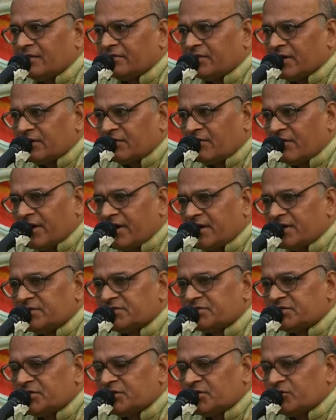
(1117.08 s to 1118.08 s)
that great
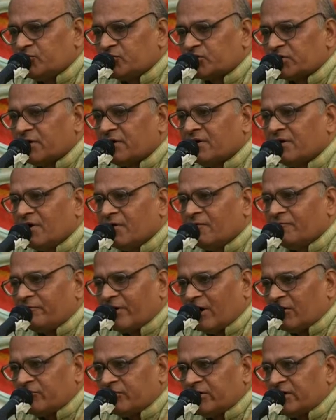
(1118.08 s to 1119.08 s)
institution
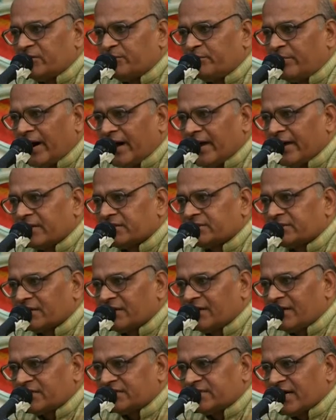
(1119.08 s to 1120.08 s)
founded by Sir
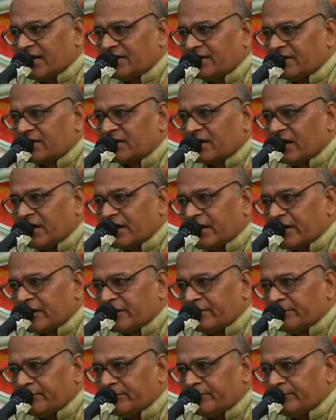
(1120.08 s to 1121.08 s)
Alexander
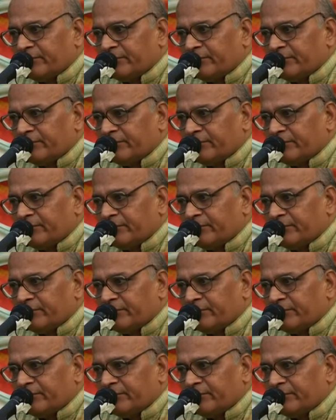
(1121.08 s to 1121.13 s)
Cunningham.